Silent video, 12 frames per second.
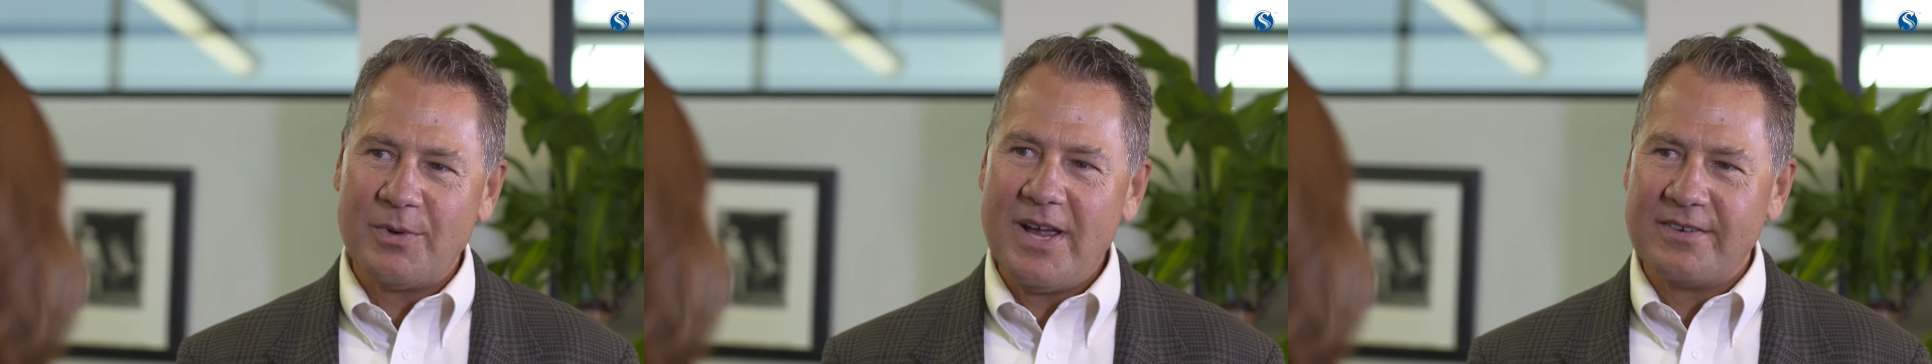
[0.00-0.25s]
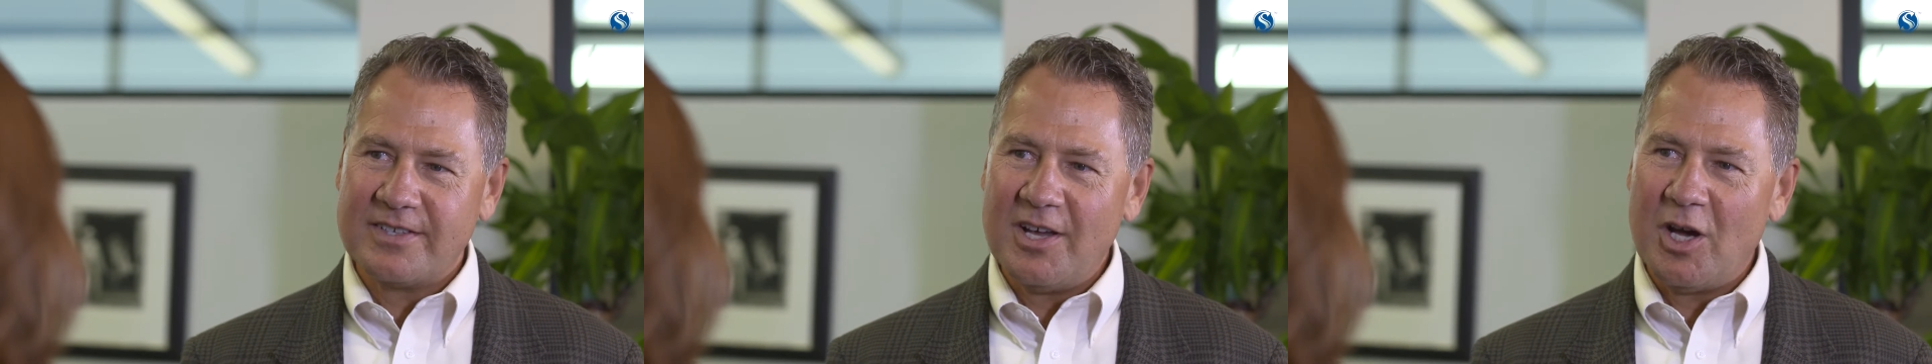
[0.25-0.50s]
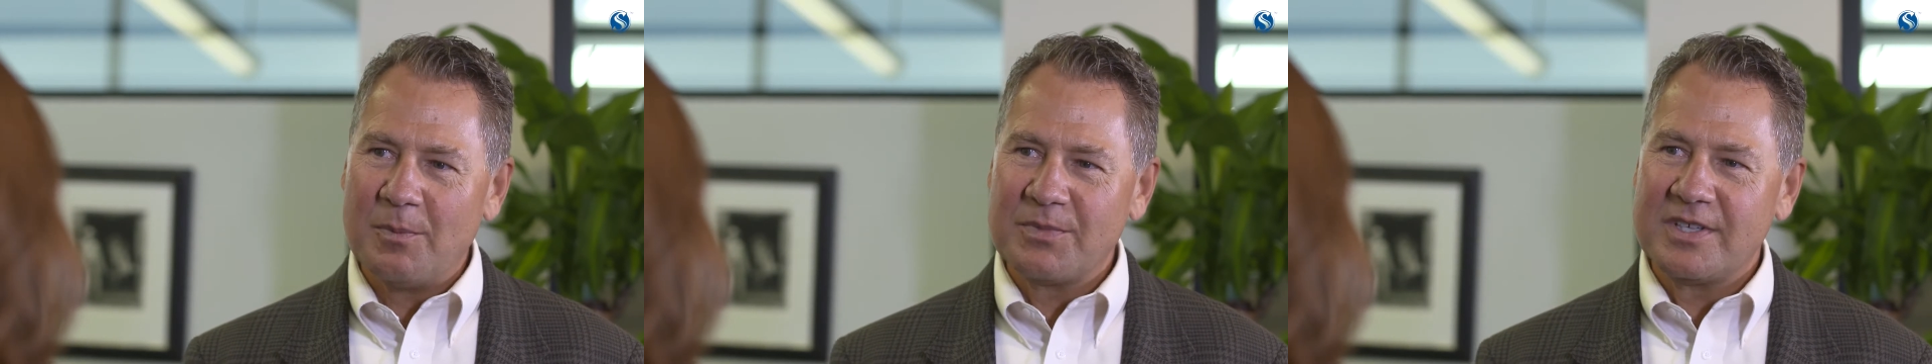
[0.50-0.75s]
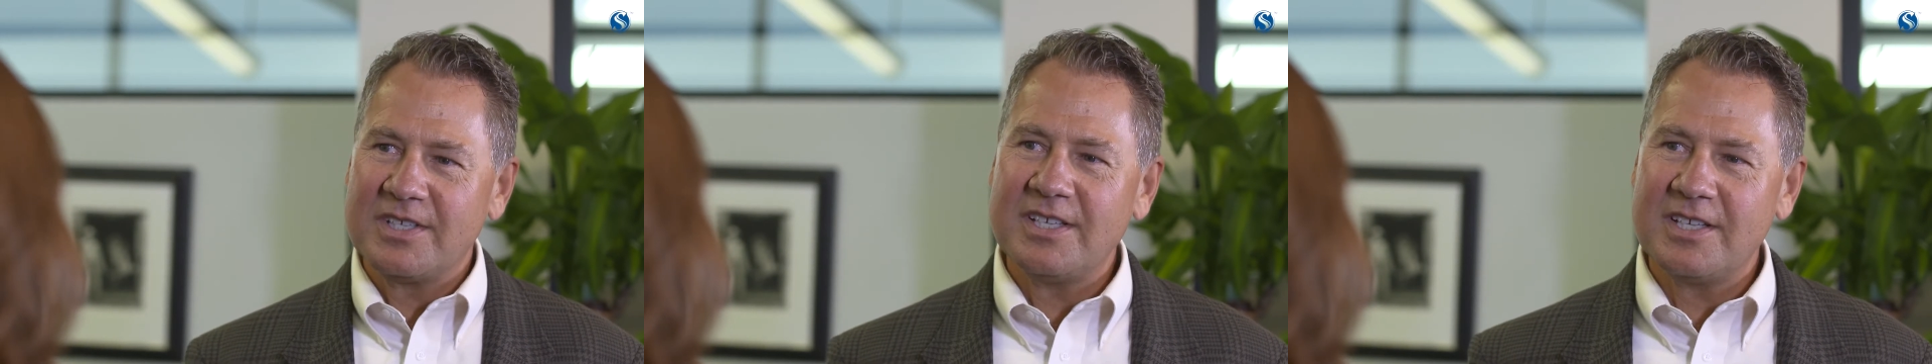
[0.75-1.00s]
that we have to
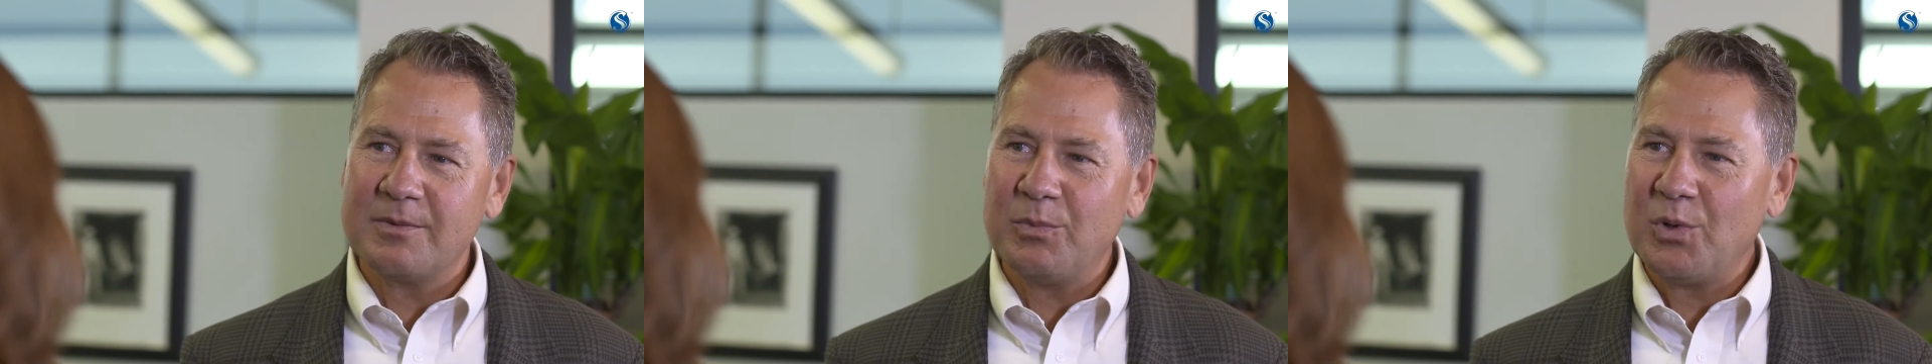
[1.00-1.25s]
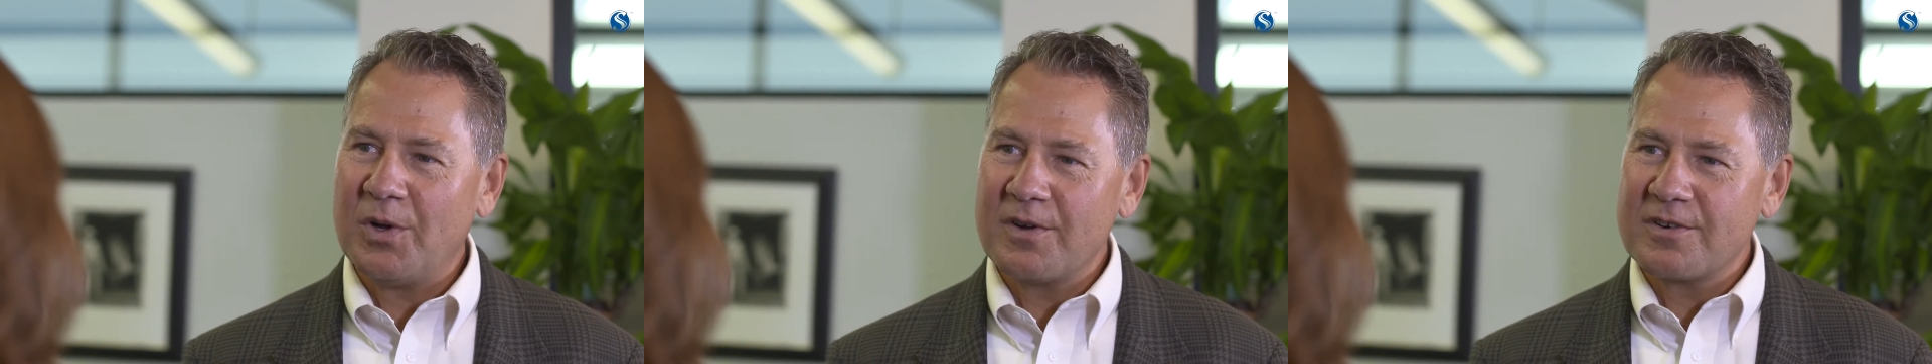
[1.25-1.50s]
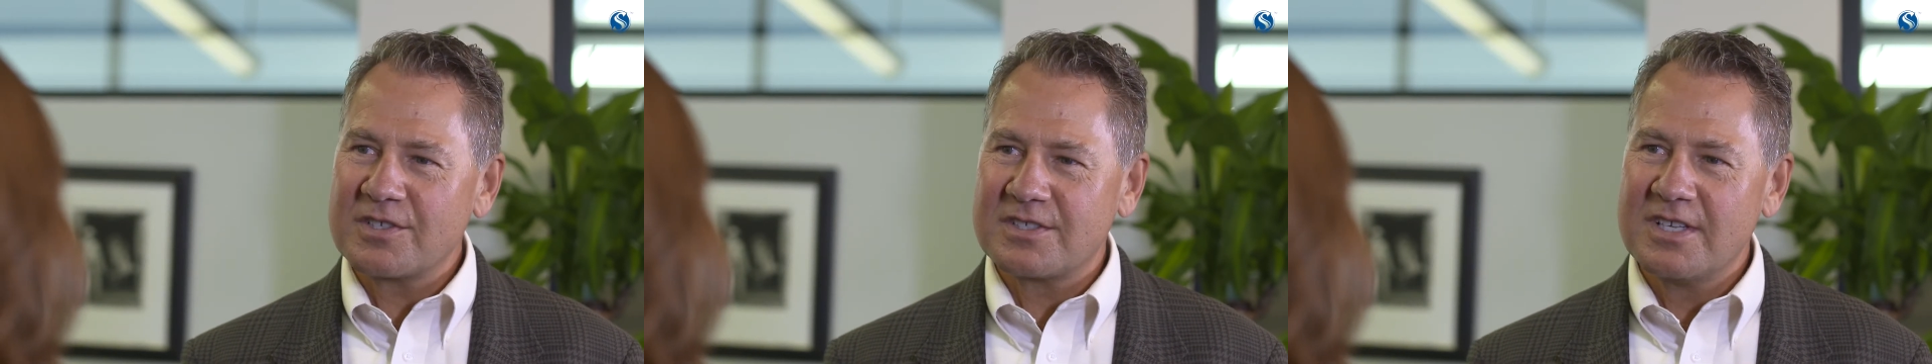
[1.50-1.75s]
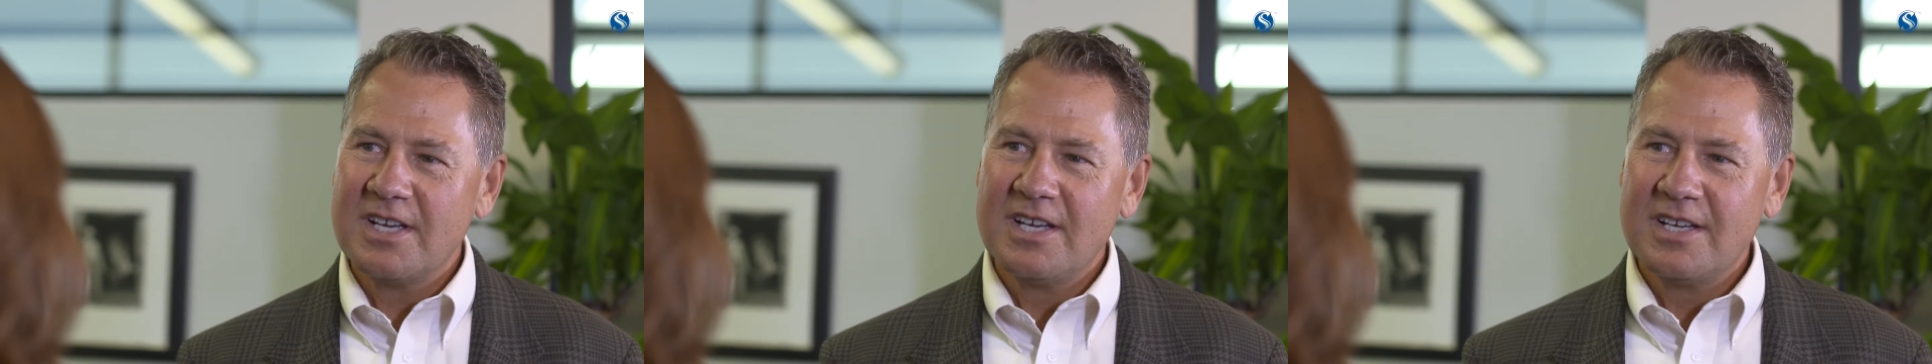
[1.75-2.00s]
help the
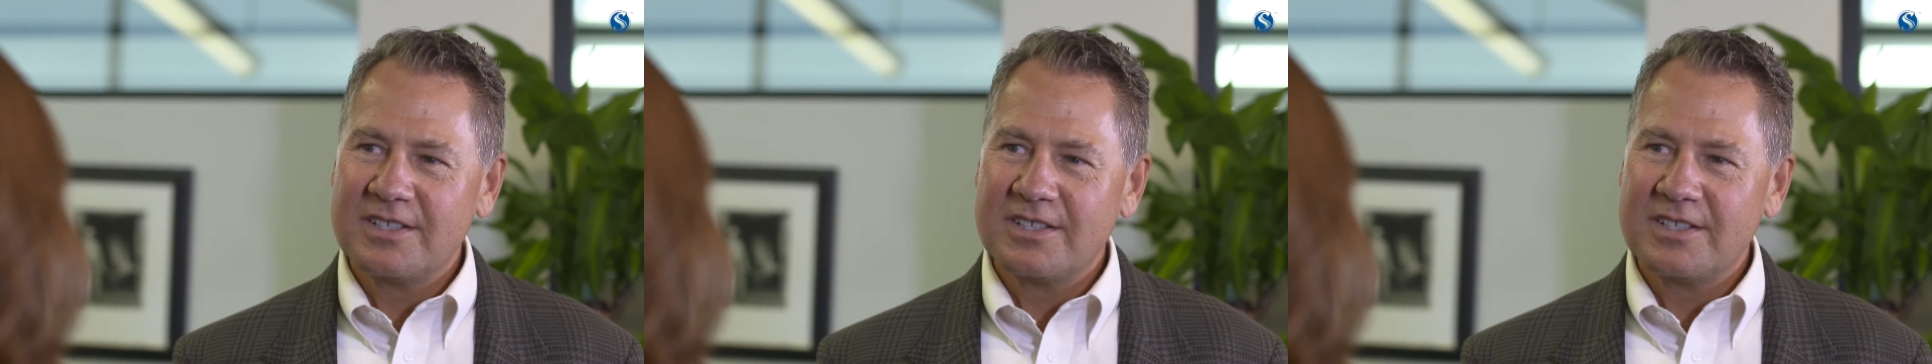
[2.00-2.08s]
employers